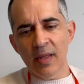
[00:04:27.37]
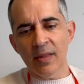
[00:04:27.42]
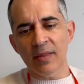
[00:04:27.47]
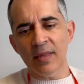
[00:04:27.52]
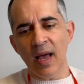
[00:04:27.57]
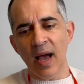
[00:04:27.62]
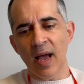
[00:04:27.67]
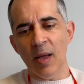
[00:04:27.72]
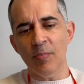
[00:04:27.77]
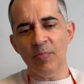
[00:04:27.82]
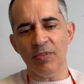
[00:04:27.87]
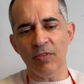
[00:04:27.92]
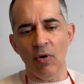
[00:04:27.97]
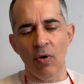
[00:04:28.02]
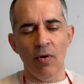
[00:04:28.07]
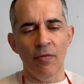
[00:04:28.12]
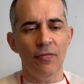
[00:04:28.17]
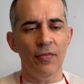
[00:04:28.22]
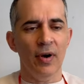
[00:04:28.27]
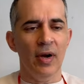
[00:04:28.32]
types
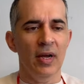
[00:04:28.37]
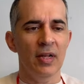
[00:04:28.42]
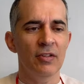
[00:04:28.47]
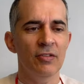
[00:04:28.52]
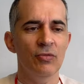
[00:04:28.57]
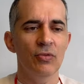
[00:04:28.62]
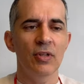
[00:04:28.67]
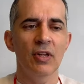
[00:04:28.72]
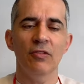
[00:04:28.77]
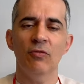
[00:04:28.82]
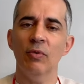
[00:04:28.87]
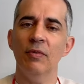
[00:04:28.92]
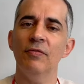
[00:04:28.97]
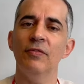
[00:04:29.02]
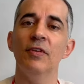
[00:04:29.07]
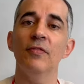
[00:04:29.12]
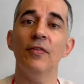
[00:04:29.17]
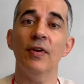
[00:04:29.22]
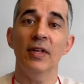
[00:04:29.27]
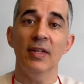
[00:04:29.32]
of uh, students with
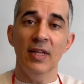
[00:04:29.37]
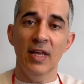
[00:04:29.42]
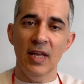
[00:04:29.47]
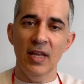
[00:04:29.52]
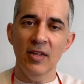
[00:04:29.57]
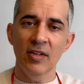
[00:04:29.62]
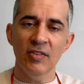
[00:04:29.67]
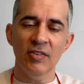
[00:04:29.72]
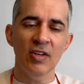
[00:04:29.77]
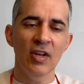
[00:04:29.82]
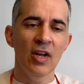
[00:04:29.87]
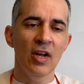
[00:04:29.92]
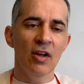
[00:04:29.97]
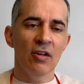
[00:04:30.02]
different needs.